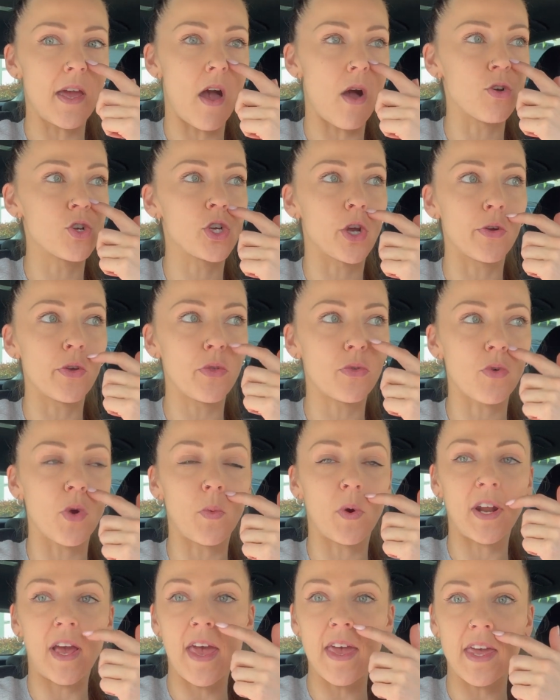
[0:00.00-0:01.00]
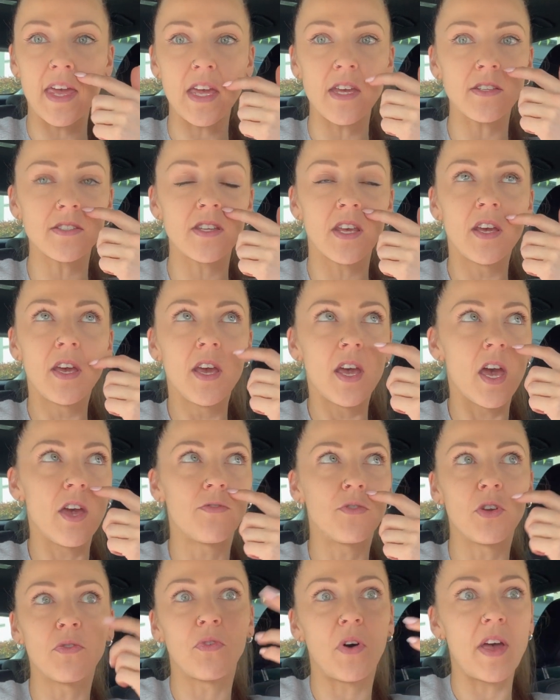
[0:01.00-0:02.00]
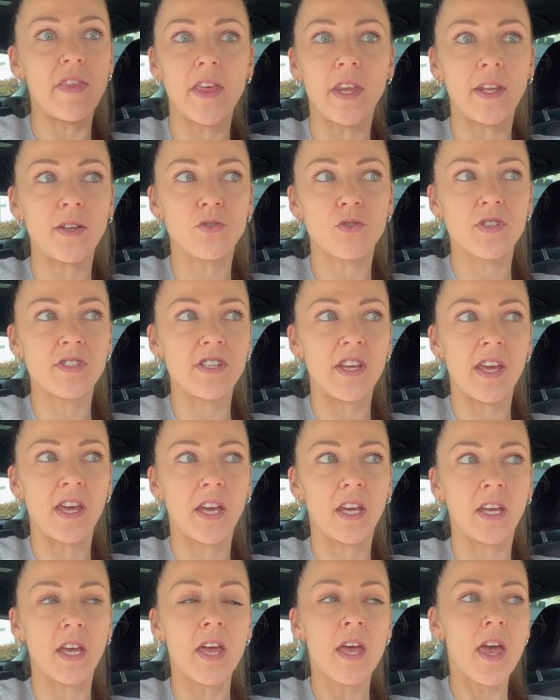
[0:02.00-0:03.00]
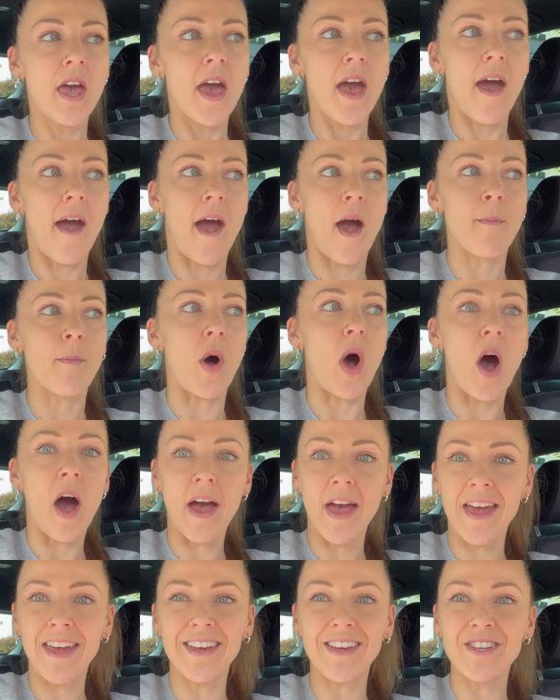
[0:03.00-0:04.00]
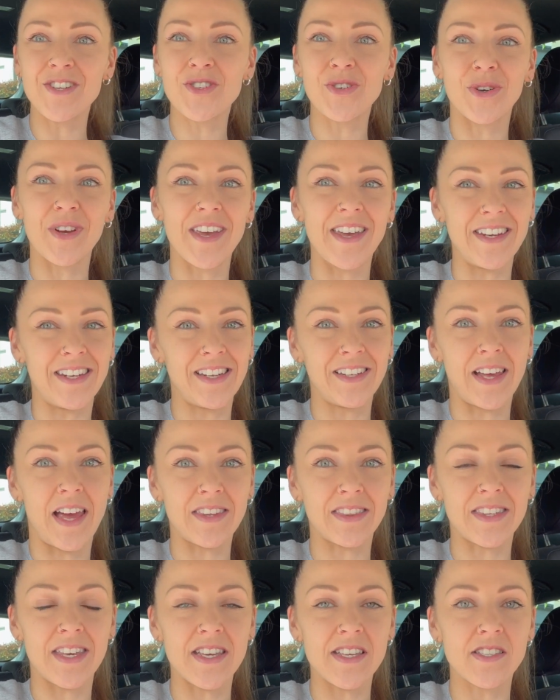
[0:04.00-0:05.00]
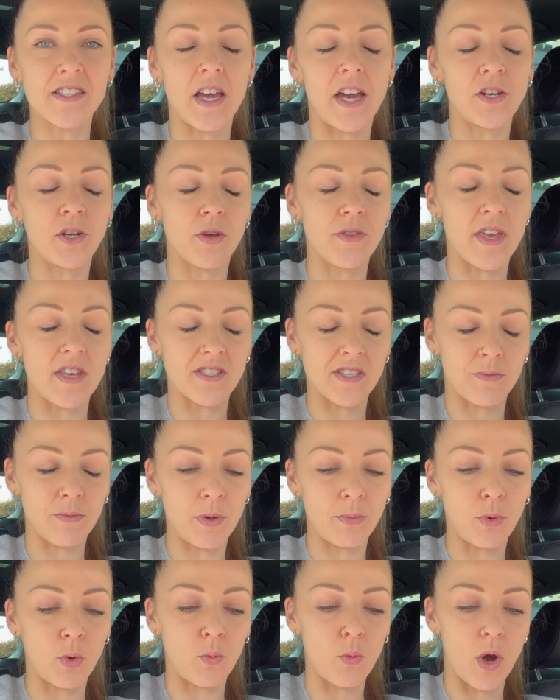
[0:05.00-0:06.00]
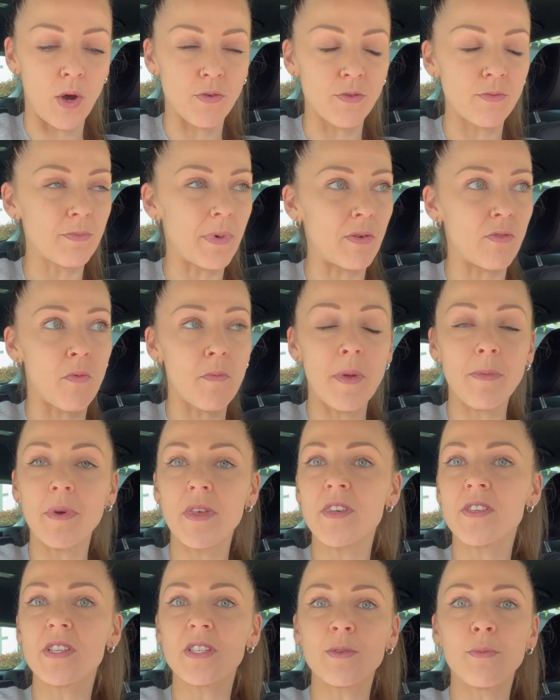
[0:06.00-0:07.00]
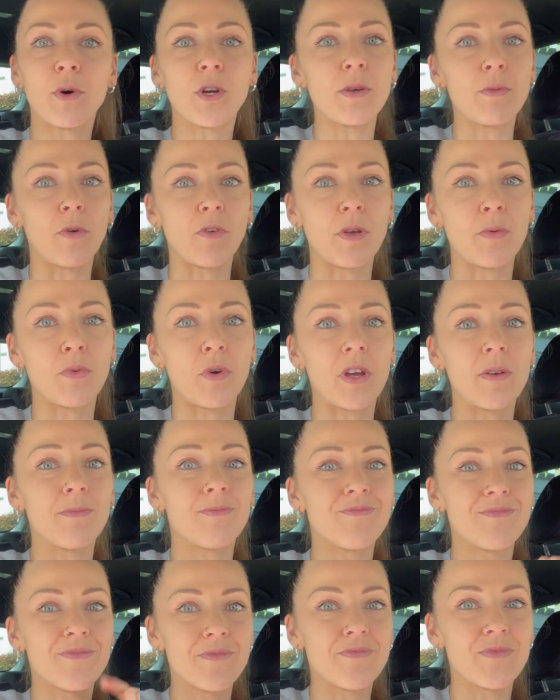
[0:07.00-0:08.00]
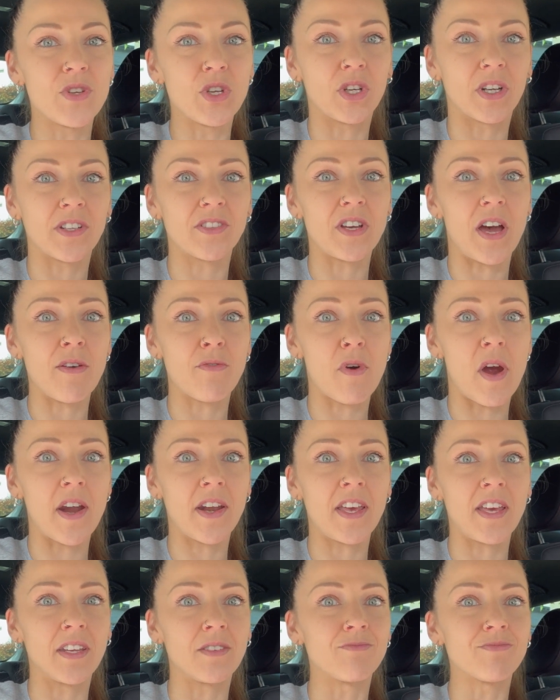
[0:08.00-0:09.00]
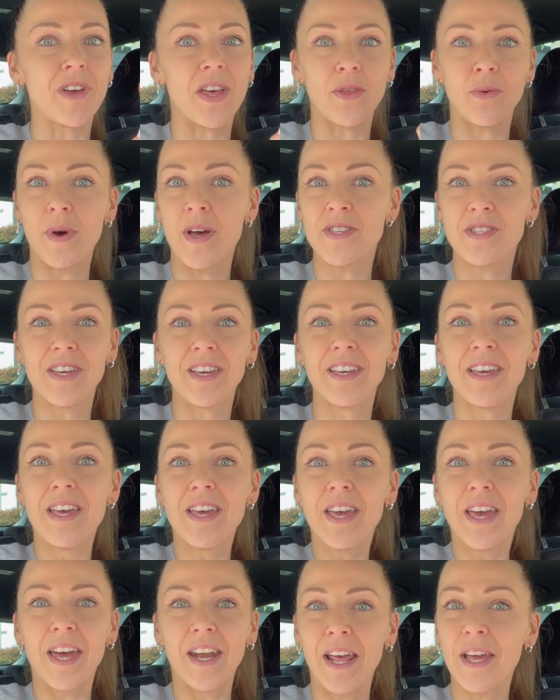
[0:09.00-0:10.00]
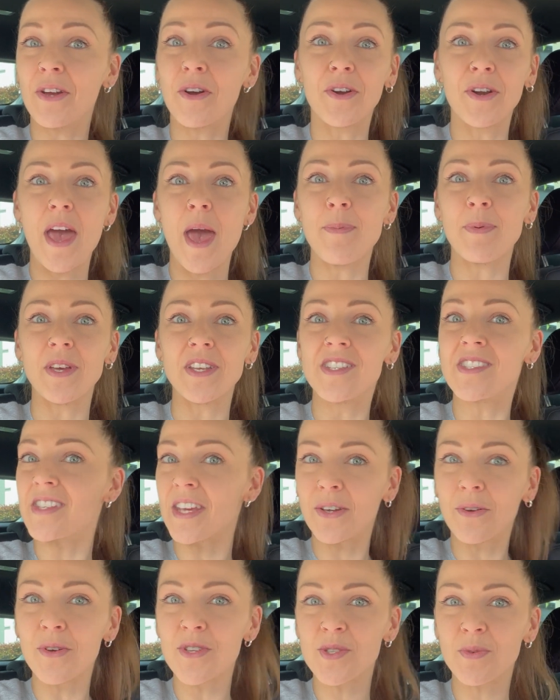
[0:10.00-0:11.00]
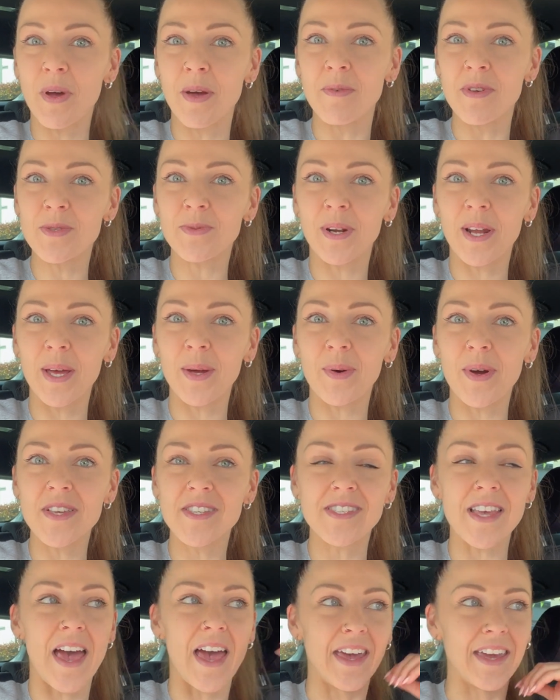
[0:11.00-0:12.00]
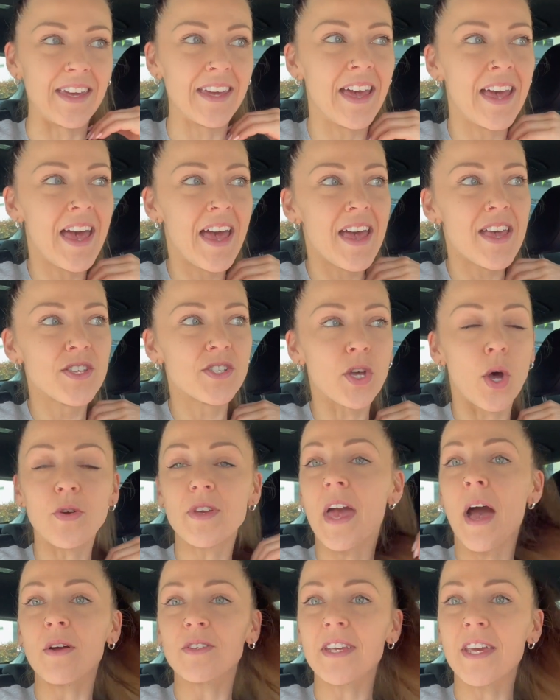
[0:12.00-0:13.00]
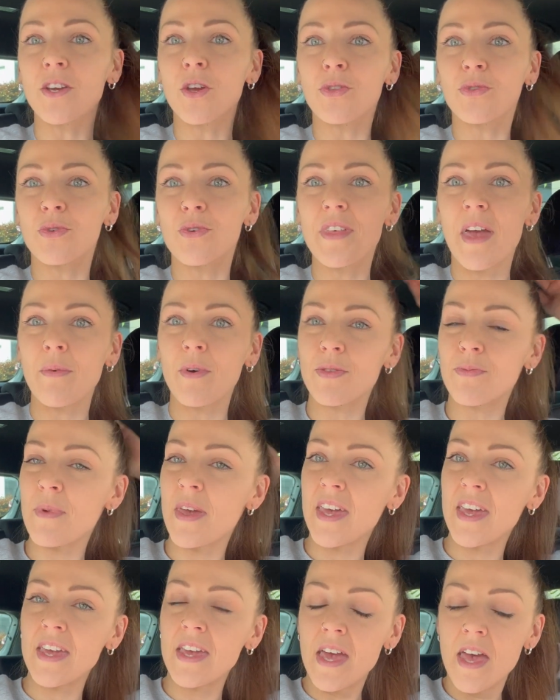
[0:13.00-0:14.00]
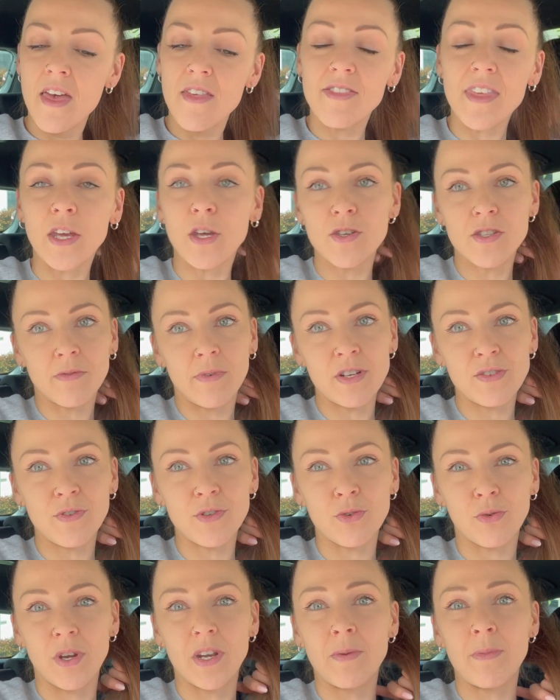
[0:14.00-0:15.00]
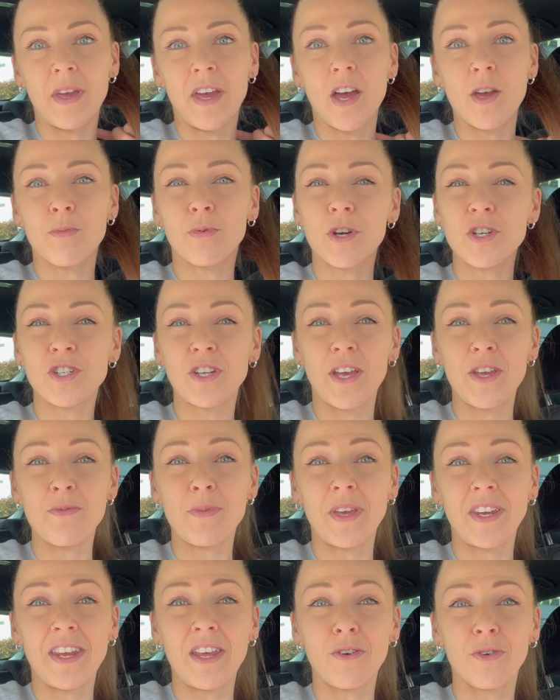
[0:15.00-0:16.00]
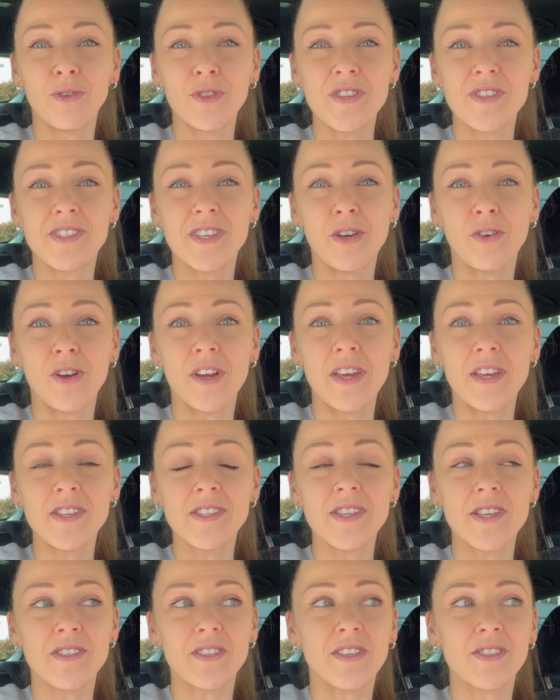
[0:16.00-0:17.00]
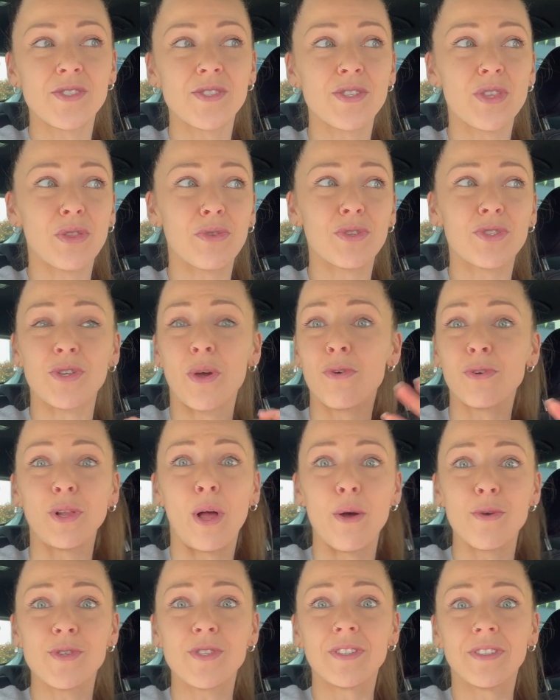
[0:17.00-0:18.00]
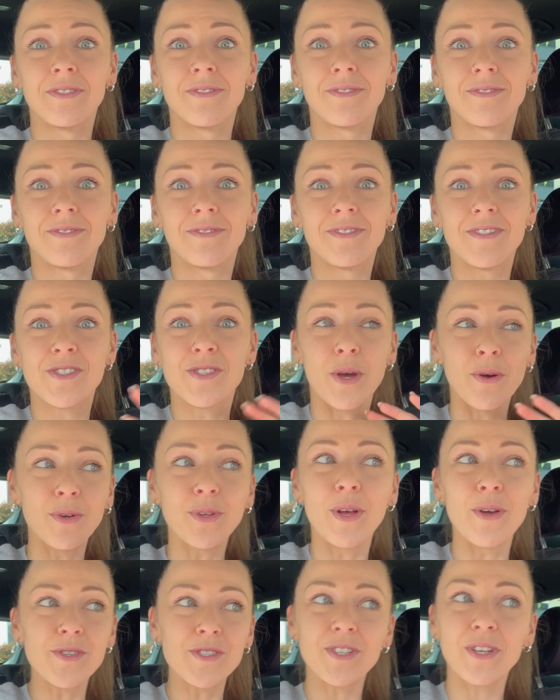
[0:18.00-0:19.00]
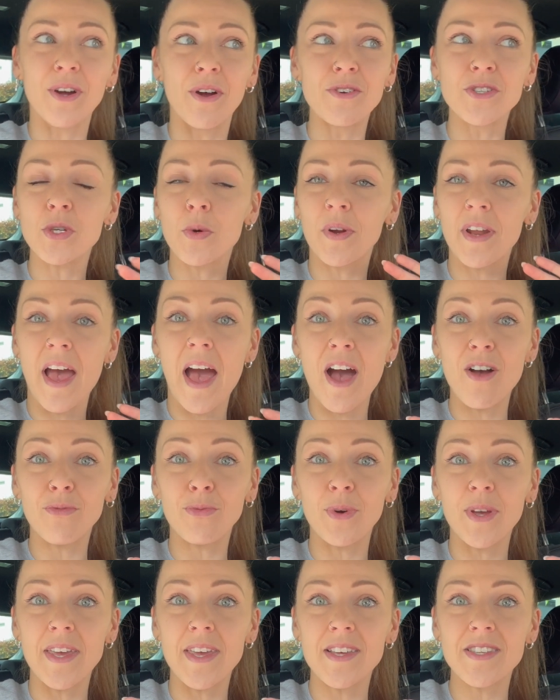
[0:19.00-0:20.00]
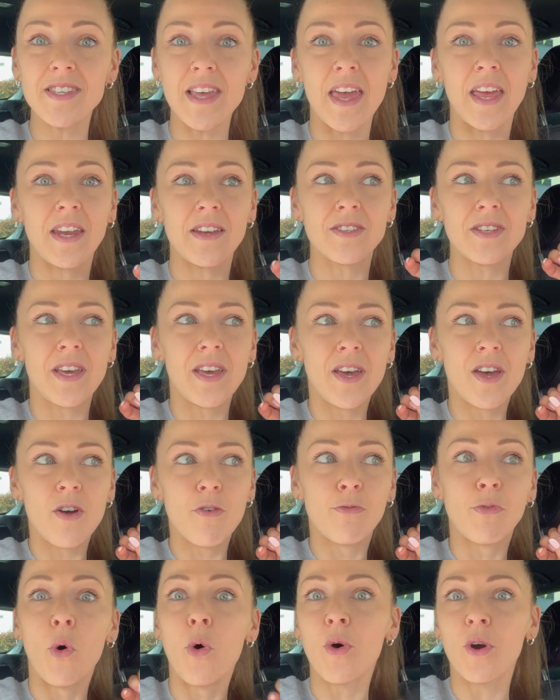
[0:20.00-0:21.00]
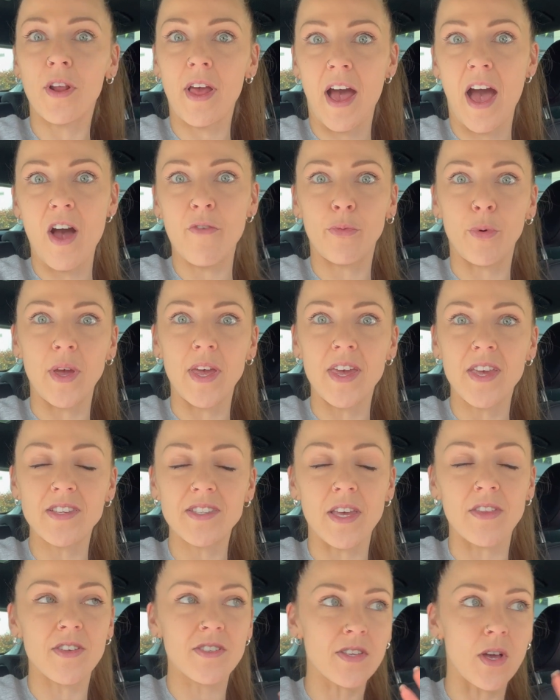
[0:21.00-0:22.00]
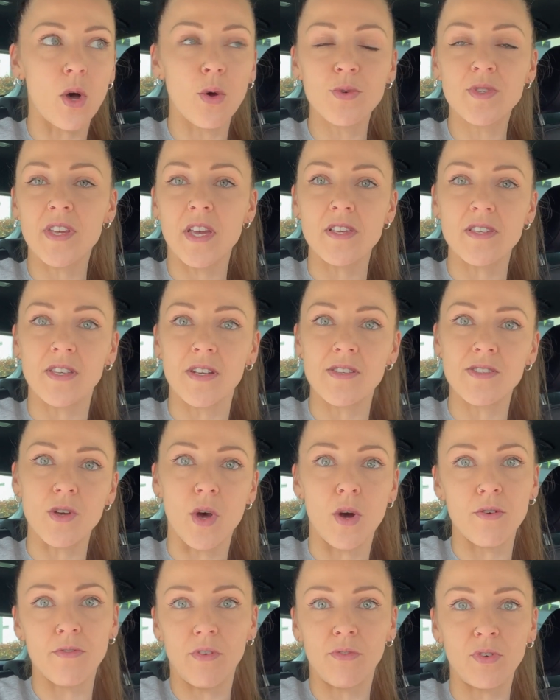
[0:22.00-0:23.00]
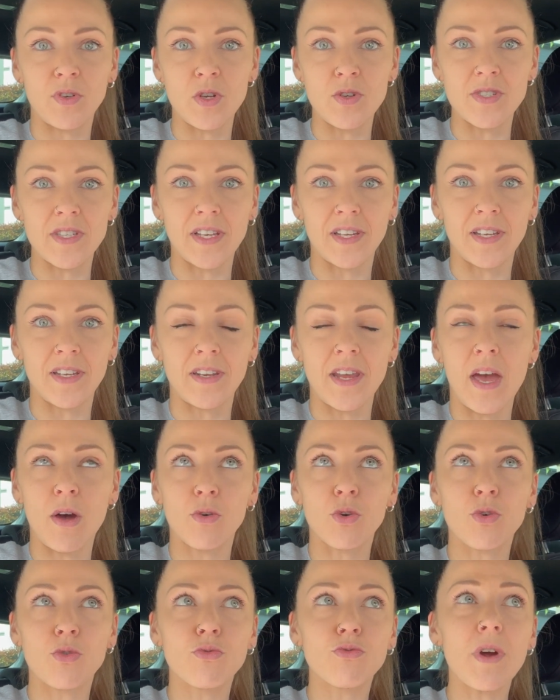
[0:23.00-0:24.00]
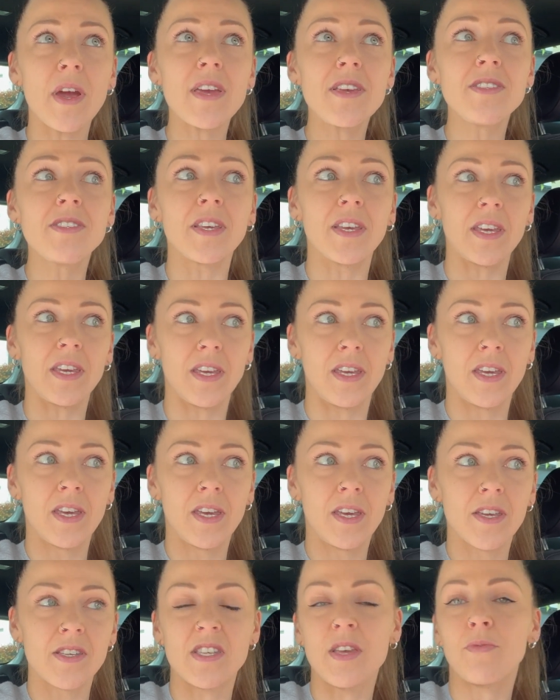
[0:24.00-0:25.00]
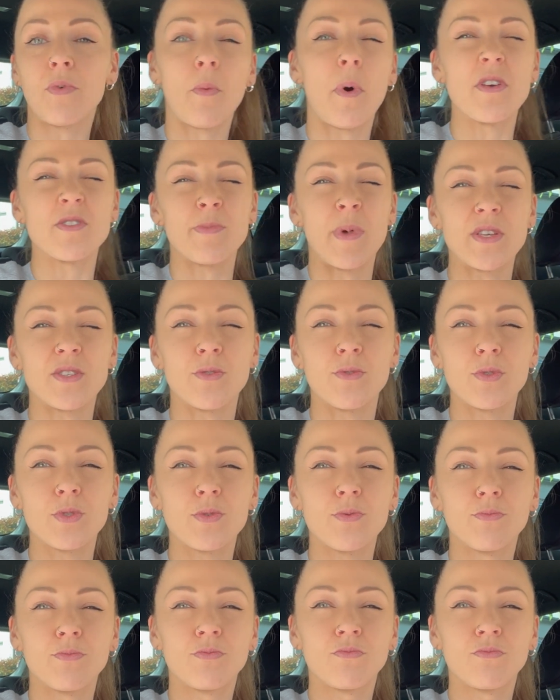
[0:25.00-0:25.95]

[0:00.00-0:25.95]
I'll show you through what I eat if you find that interesting. I enjoy eating like this. I know that some people won't, but remember, this is a bodybuilding prep. you got to dive right in. Otherwise, it ain't going to happen. Sink or swim is what I always say. So yeah, I'll take you through that with me. Thank you so much for joining me. I appreciate you being here on the series. It's so close. So close to go. 2.5 weeks and 4.5 weeks. And this whole season is over for New Zealand. How crazy. Except for most muscles.